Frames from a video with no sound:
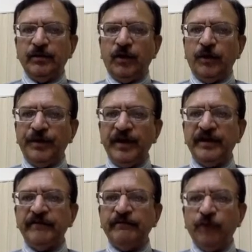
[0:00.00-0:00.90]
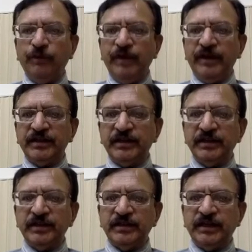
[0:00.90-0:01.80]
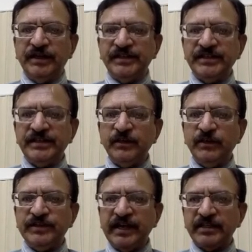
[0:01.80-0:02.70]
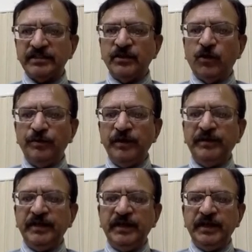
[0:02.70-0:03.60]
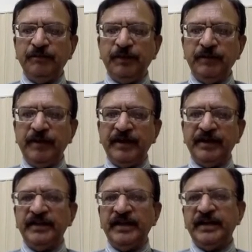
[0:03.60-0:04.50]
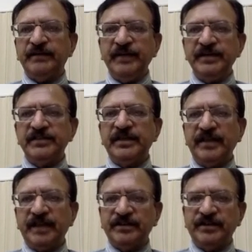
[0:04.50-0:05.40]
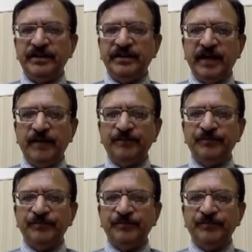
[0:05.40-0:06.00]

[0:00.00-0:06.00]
operative movement, the decision which has now been implemented, that means the reaction time.